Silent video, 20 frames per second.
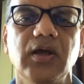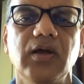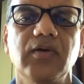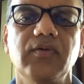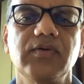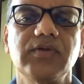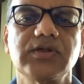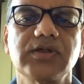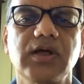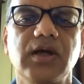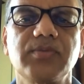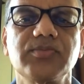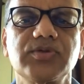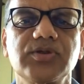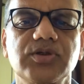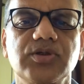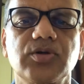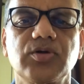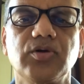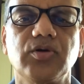which comes
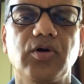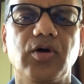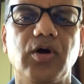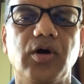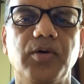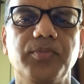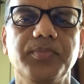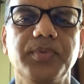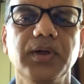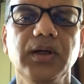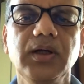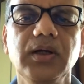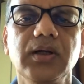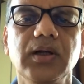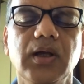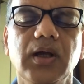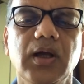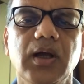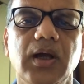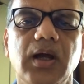through a hopper,
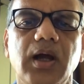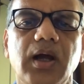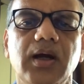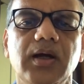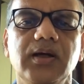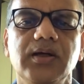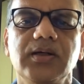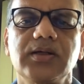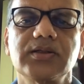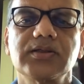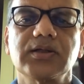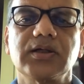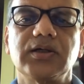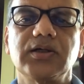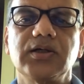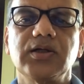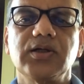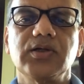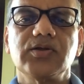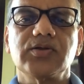and it is
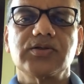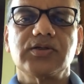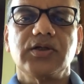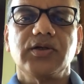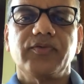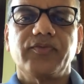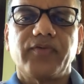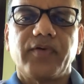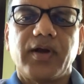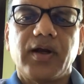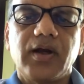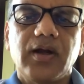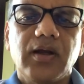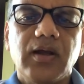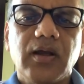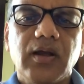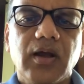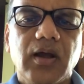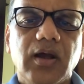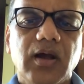continuously fed
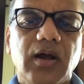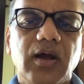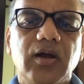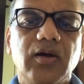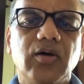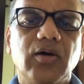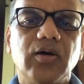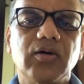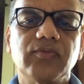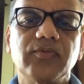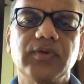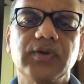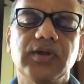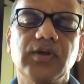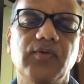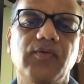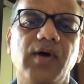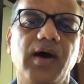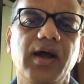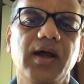along with
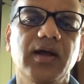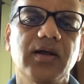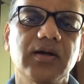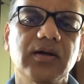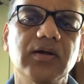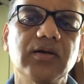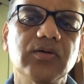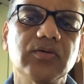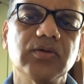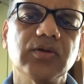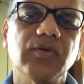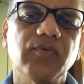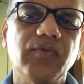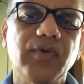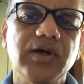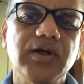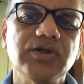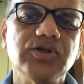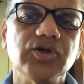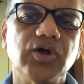the wire into the
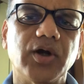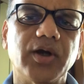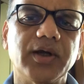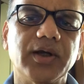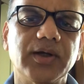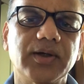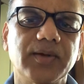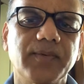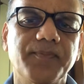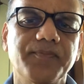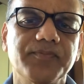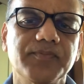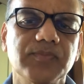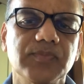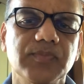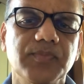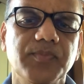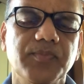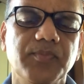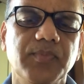weld joint.
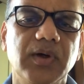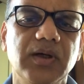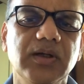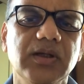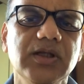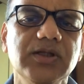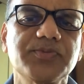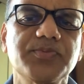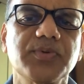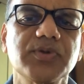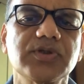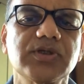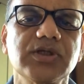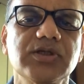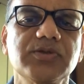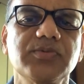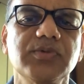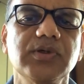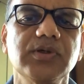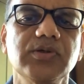But this process
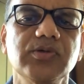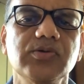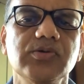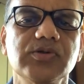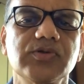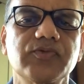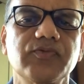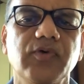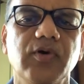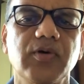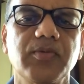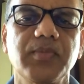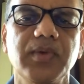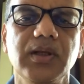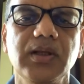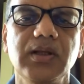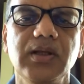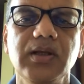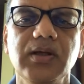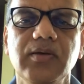being used for
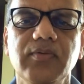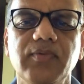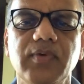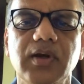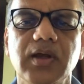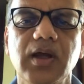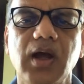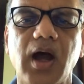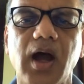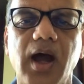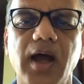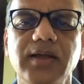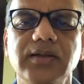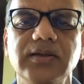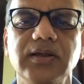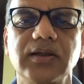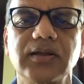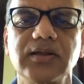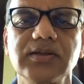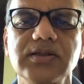mainly very high
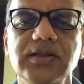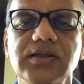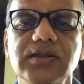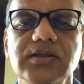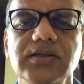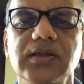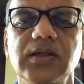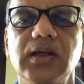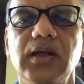thicknesses.